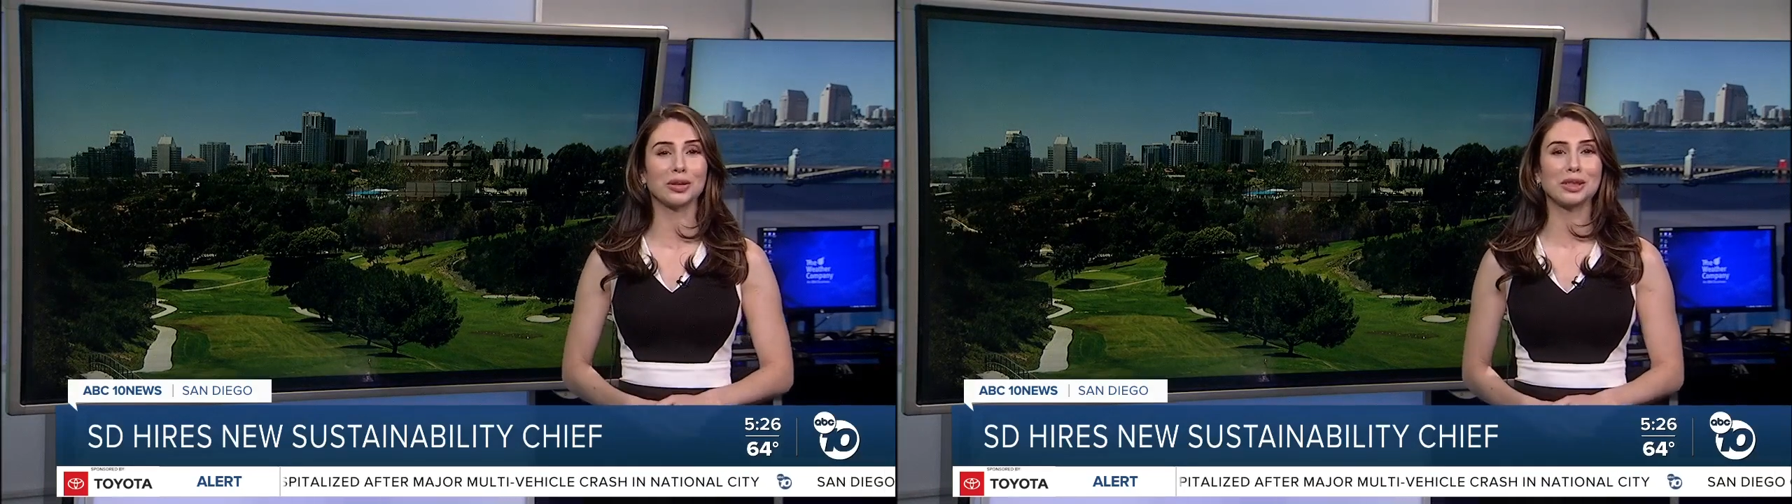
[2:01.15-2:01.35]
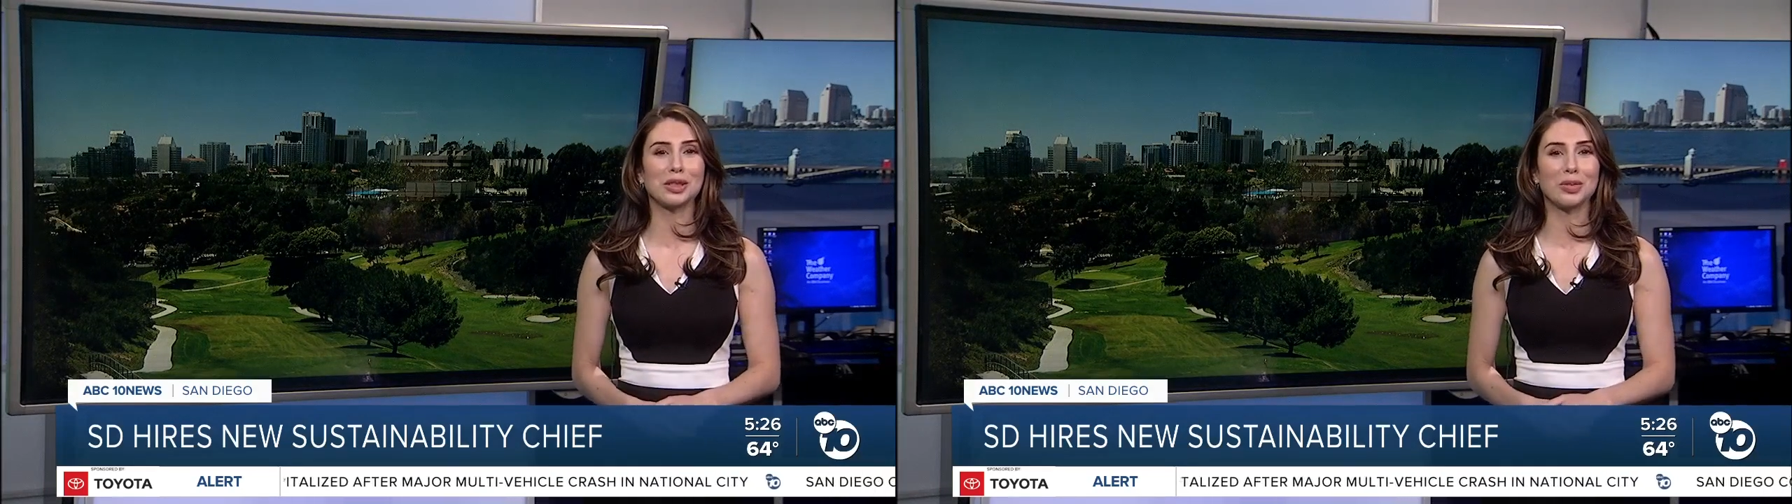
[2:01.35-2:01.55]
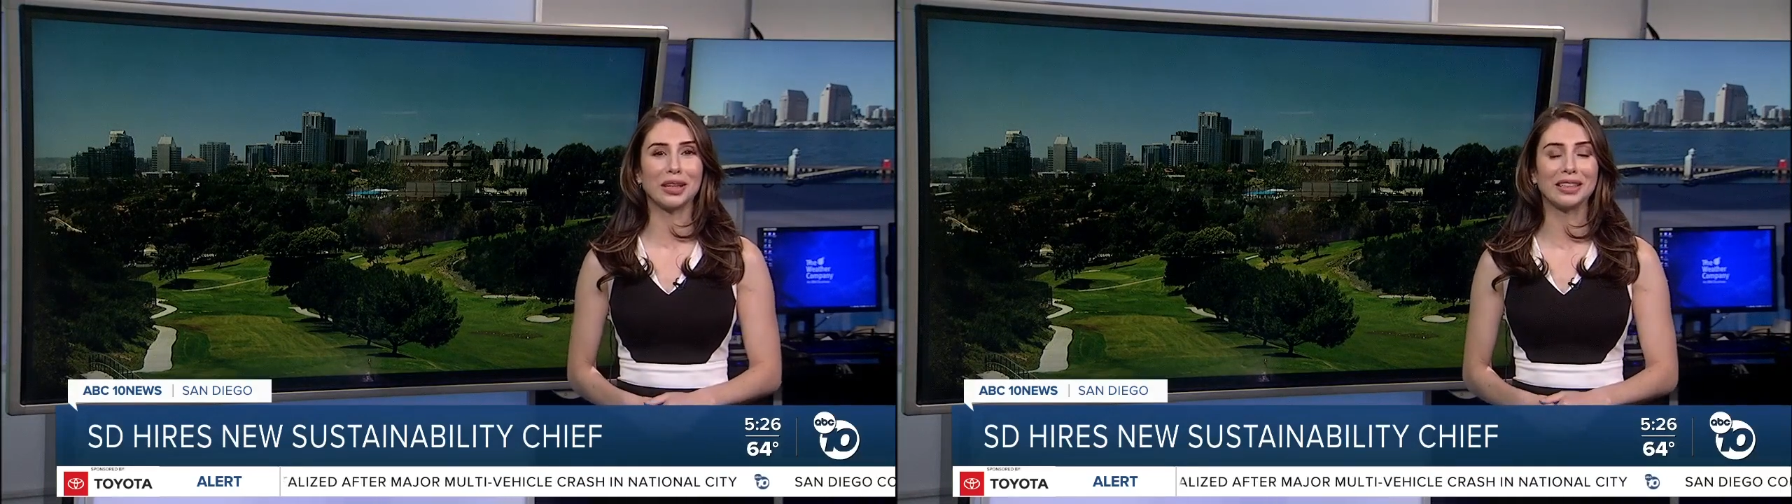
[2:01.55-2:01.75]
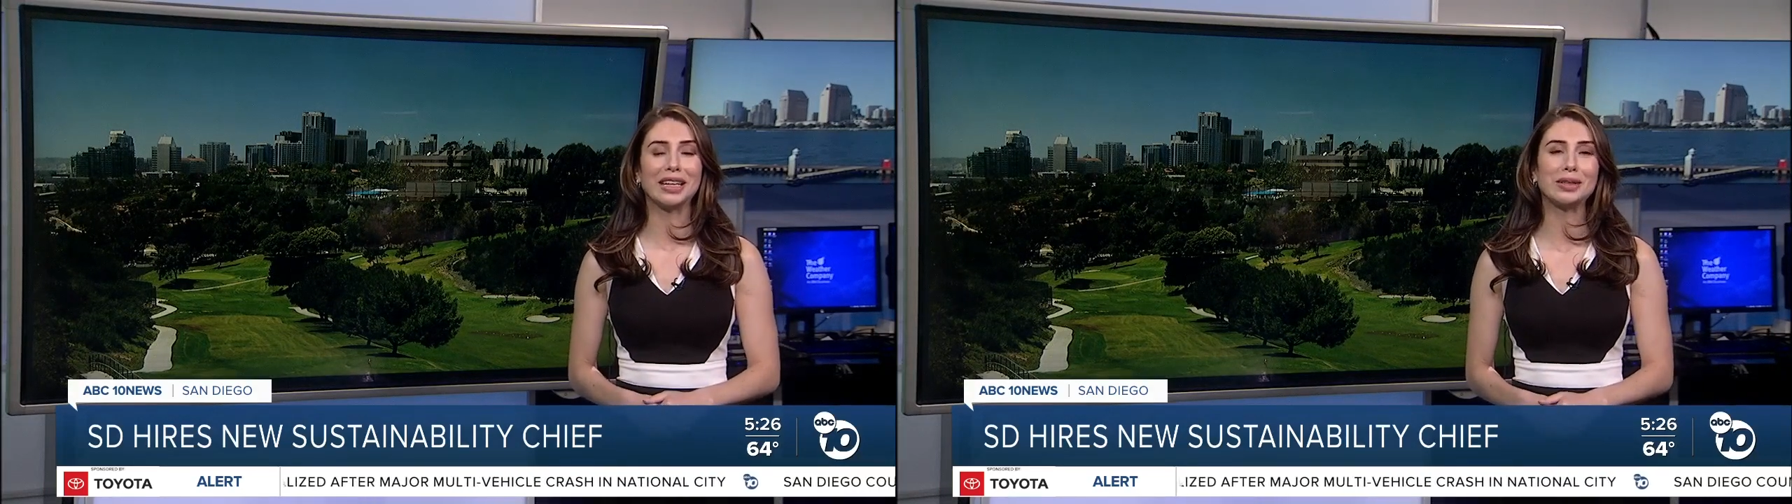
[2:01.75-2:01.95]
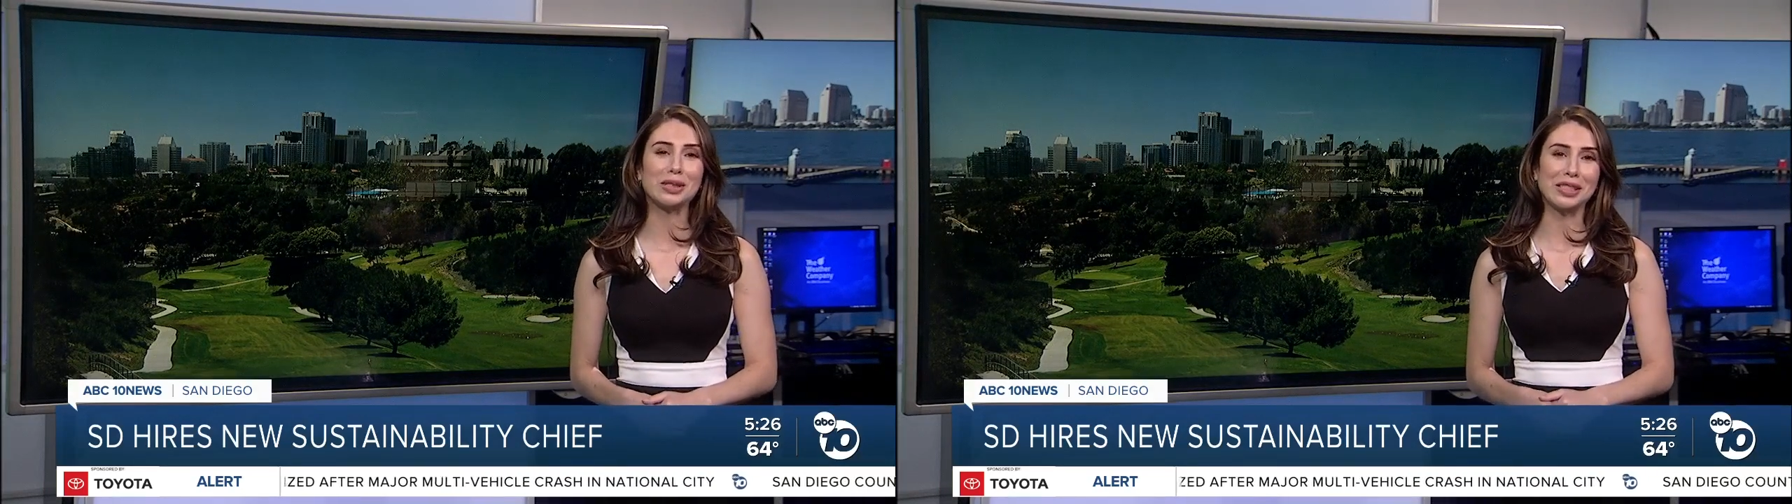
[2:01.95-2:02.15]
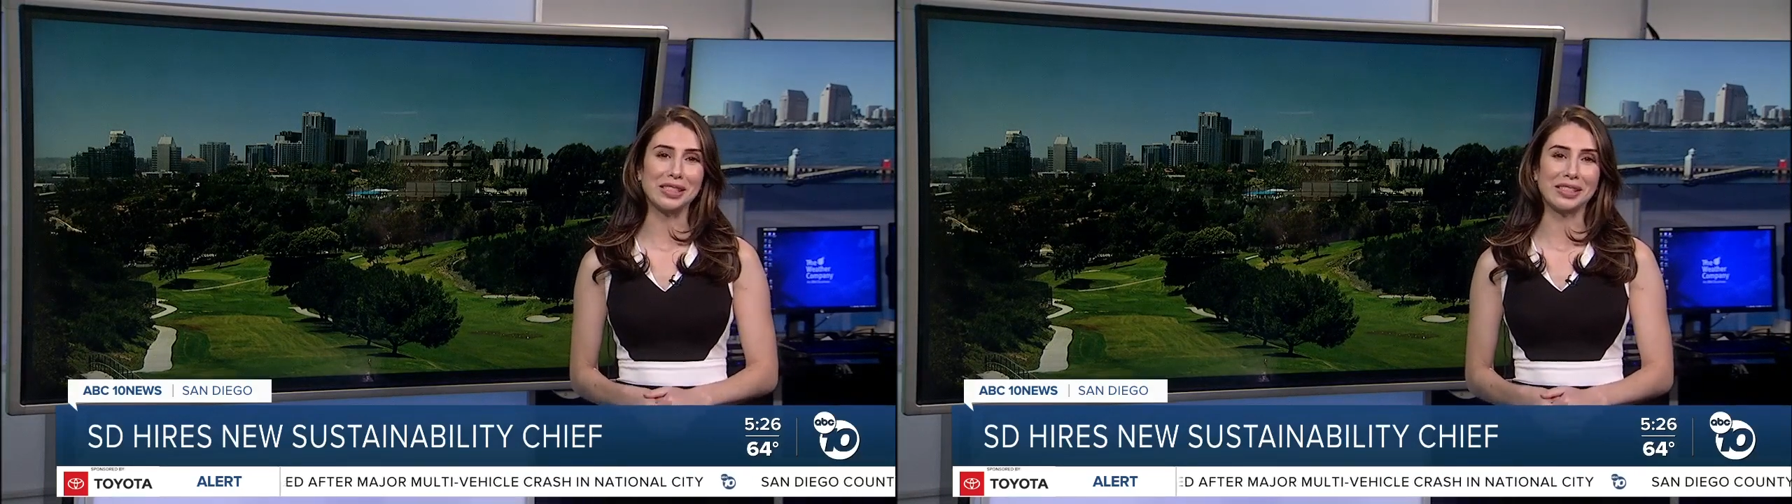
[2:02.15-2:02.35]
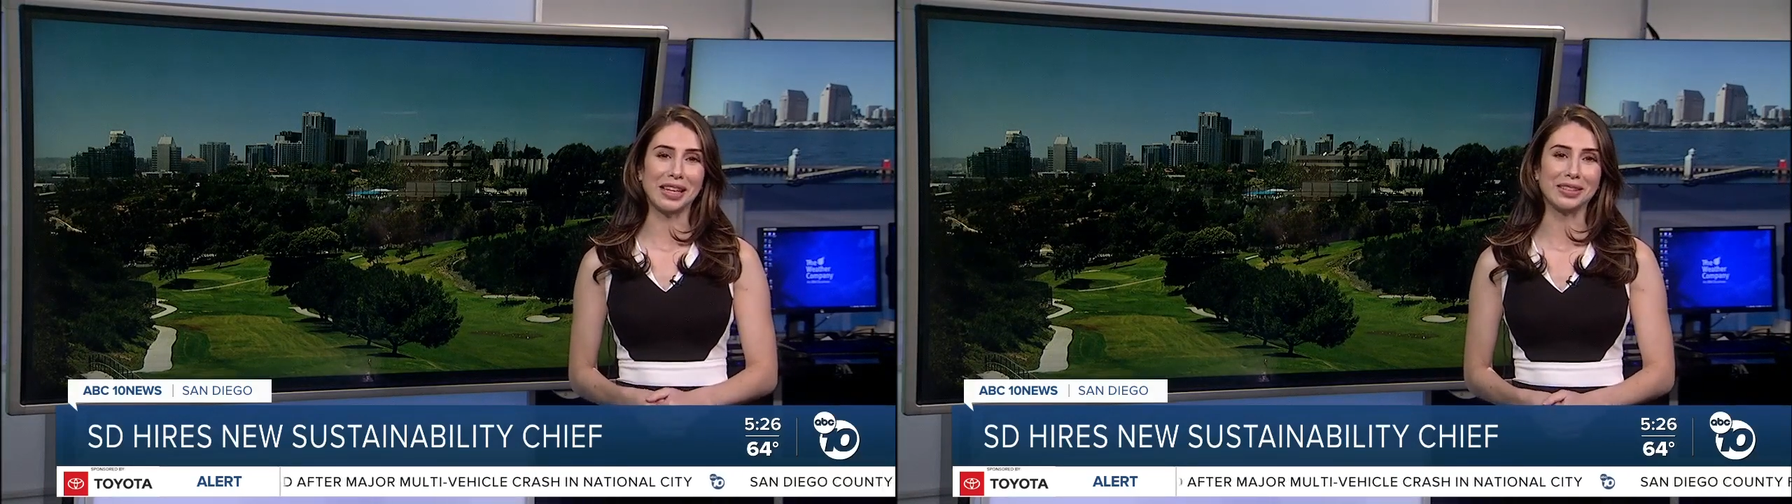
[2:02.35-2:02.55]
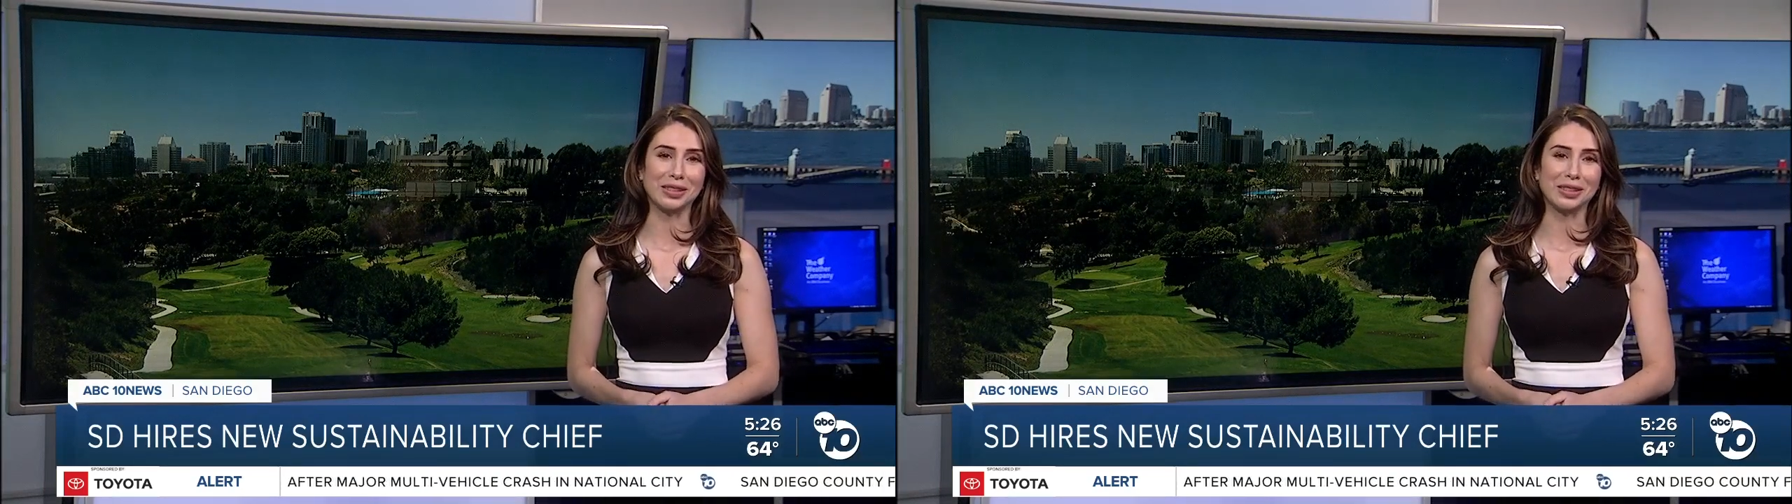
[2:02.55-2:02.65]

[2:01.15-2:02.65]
Lindsay Pena, ABC 10